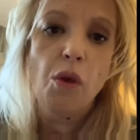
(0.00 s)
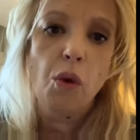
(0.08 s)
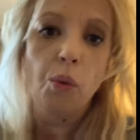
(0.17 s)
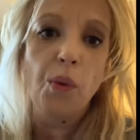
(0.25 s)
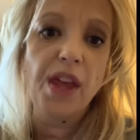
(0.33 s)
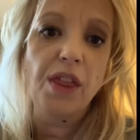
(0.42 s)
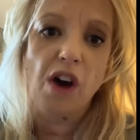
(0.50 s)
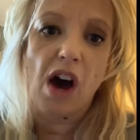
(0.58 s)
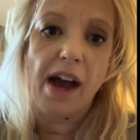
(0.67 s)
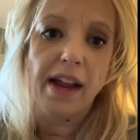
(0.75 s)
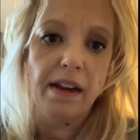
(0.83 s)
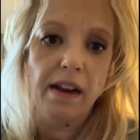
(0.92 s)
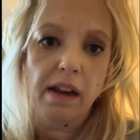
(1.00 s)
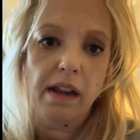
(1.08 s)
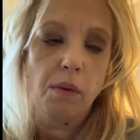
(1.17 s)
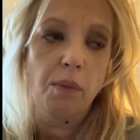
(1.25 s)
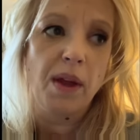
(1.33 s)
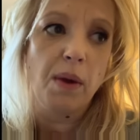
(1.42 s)
we thought
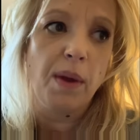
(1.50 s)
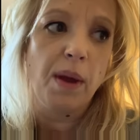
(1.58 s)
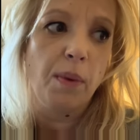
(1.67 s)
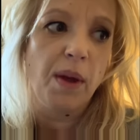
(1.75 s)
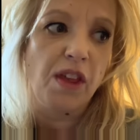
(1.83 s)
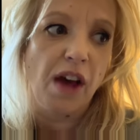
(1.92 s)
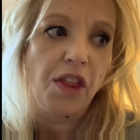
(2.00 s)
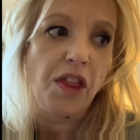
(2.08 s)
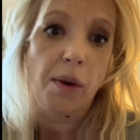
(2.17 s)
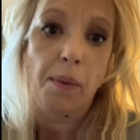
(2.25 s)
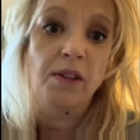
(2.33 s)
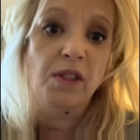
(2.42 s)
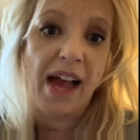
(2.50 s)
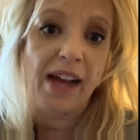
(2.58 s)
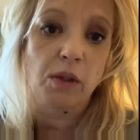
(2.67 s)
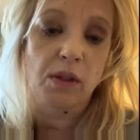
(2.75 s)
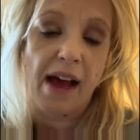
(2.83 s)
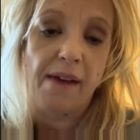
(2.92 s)
we, we, we thought there was
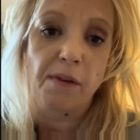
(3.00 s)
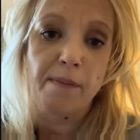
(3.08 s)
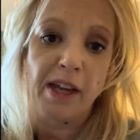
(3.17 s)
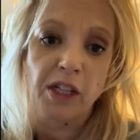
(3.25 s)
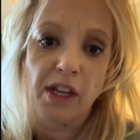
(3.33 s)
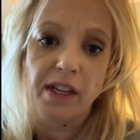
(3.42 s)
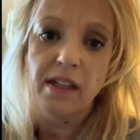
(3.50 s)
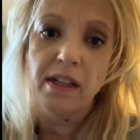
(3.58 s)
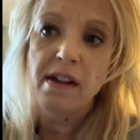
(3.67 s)
actual confirmation